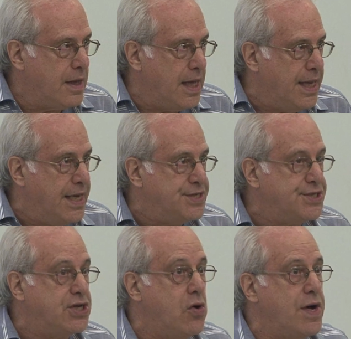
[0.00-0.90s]
It
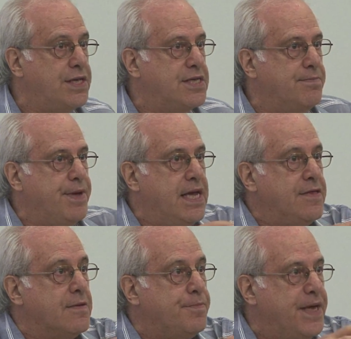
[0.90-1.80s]
is going to be
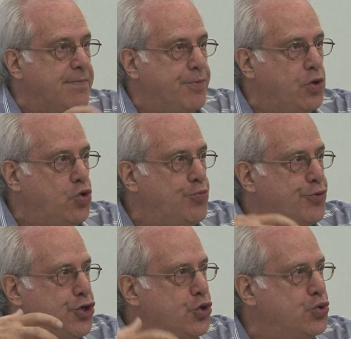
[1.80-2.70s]
the people who
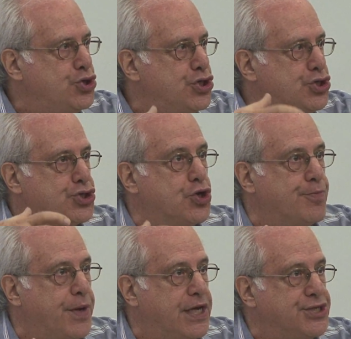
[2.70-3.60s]
produce the
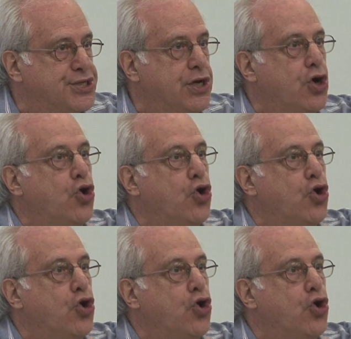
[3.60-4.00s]
surplus